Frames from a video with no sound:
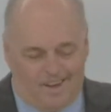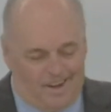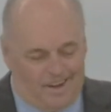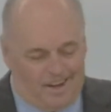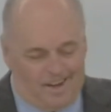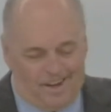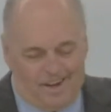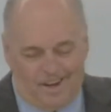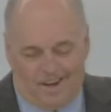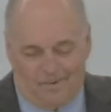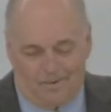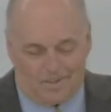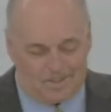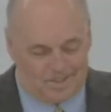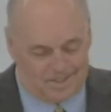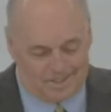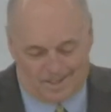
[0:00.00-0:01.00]
it, it,
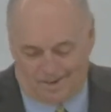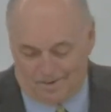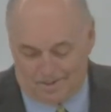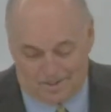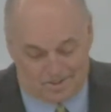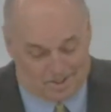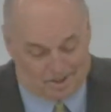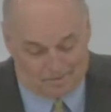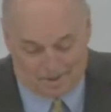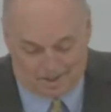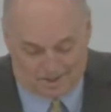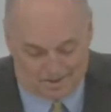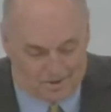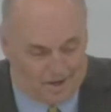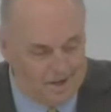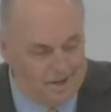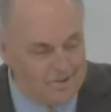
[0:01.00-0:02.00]
was it was something else.
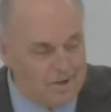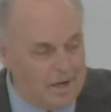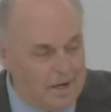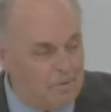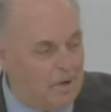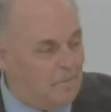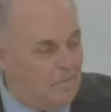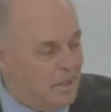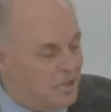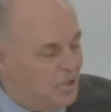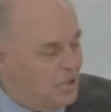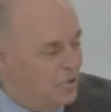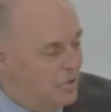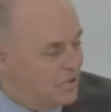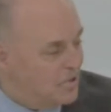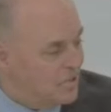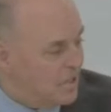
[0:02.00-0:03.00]
Try, trying to put on my
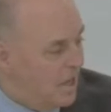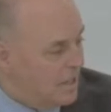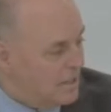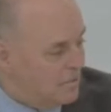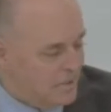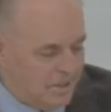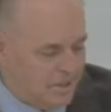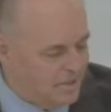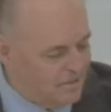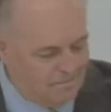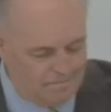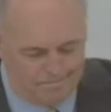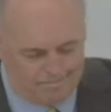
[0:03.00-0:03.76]
shoes and socks. It was just